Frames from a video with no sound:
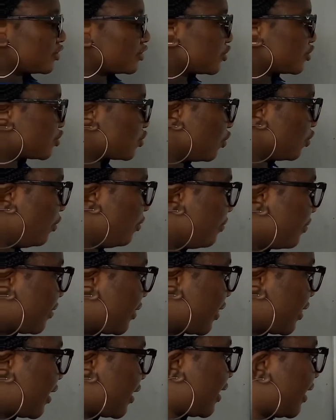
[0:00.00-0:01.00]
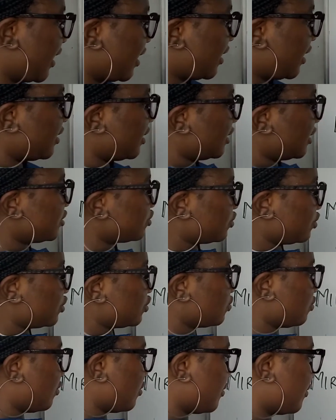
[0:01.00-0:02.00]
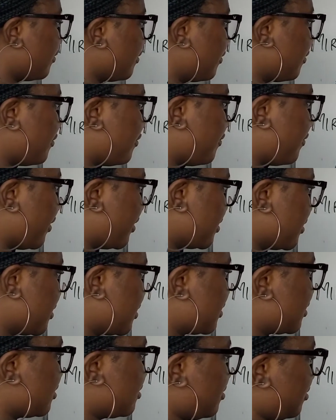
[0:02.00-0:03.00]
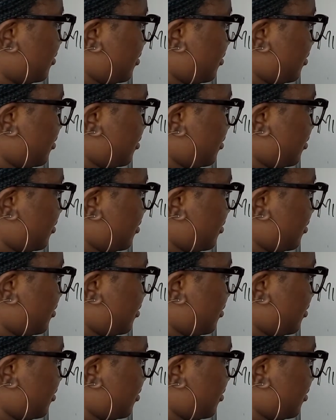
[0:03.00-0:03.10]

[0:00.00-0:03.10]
So let's do this one first.